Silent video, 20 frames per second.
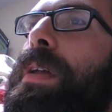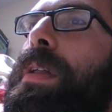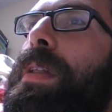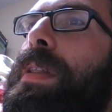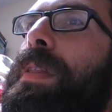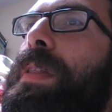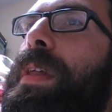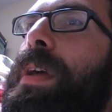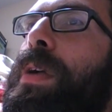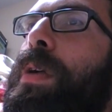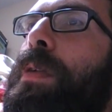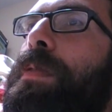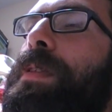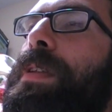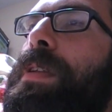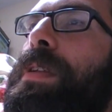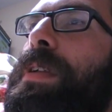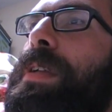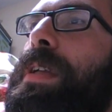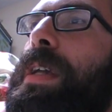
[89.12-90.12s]
they'd
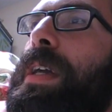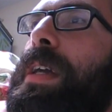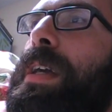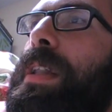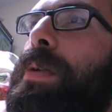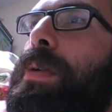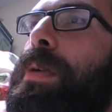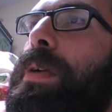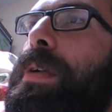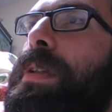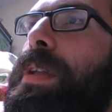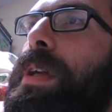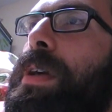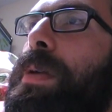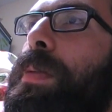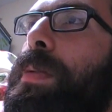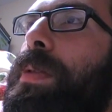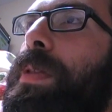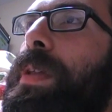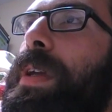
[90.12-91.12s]
often say there were
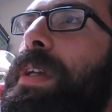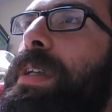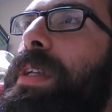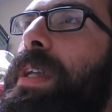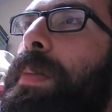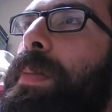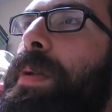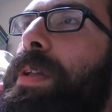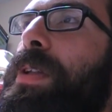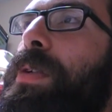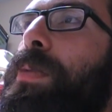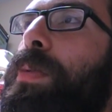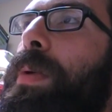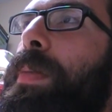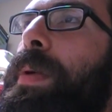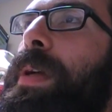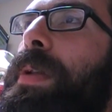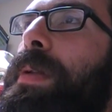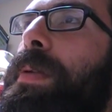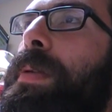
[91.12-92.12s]
terrible things happening to
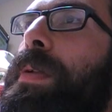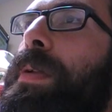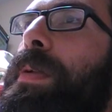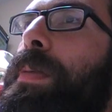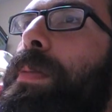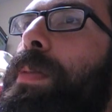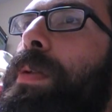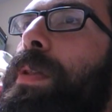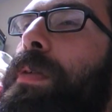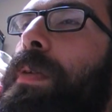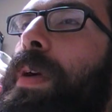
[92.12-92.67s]
women, but there